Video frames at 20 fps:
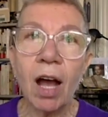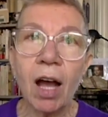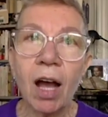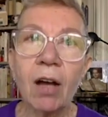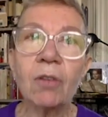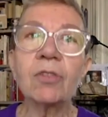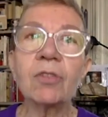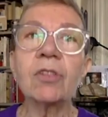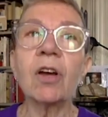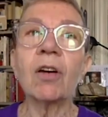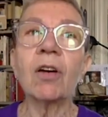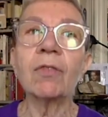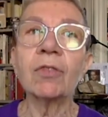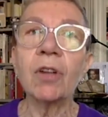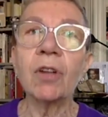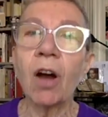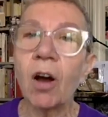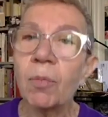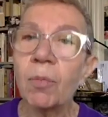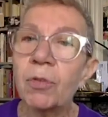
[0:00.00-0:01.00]
out of
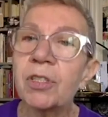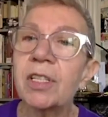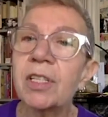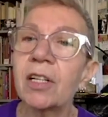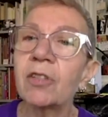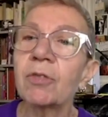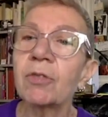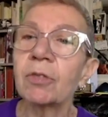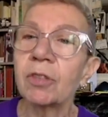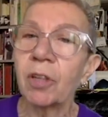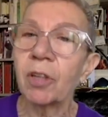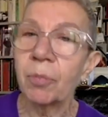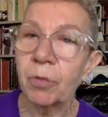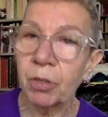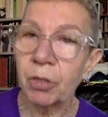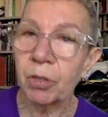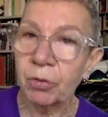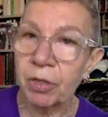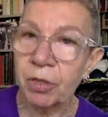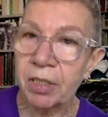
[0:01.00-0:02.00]
the homosexual
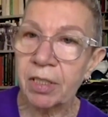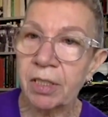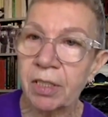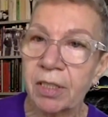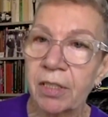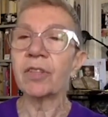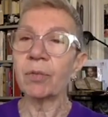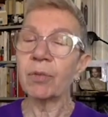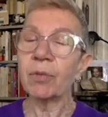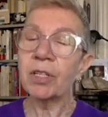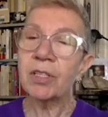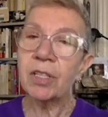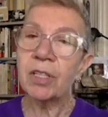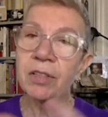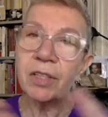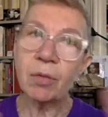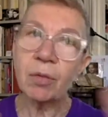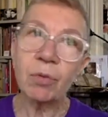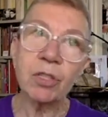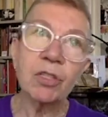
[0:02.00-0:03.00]
community. There
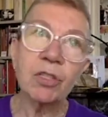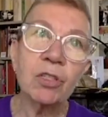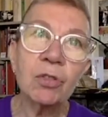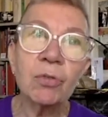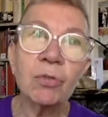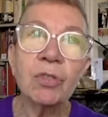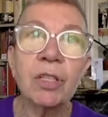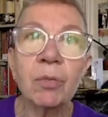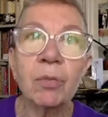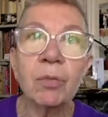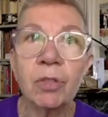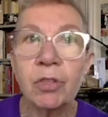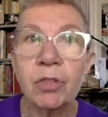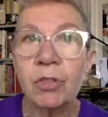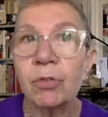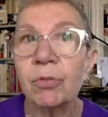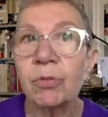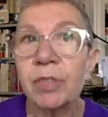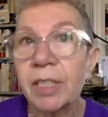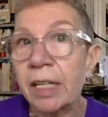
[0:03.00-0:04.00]
were
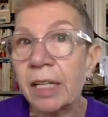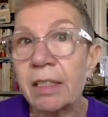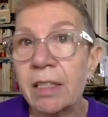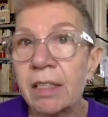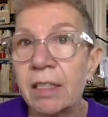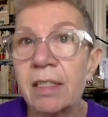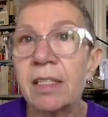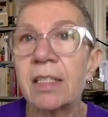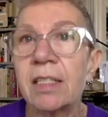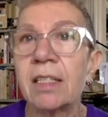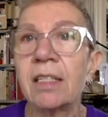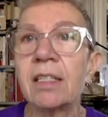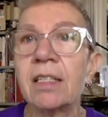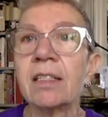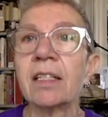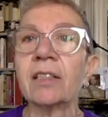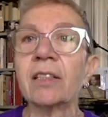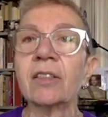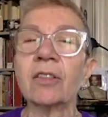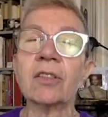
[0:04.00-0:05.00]
two
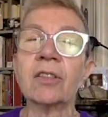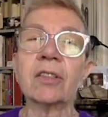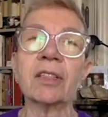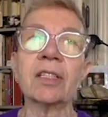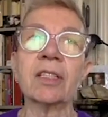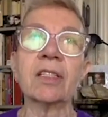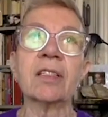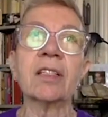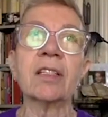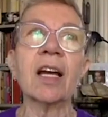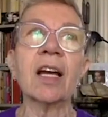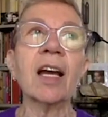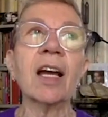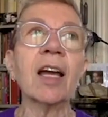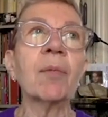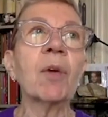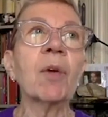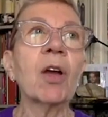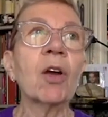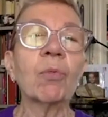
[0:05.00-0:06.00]
tendencies at this time.